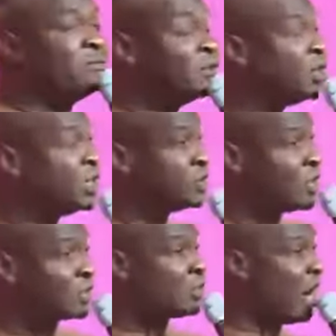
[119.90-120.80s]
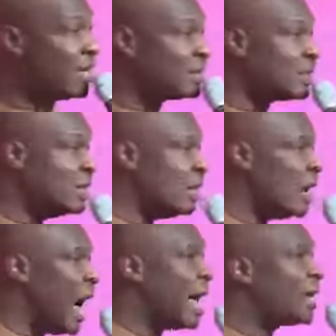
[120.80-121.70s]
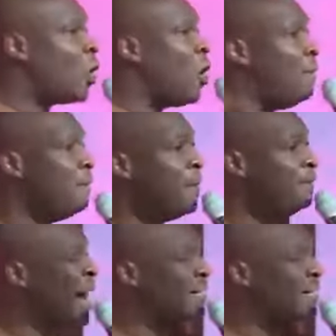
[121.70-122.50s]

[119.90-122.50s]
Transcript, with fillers: Jesus Christ I come by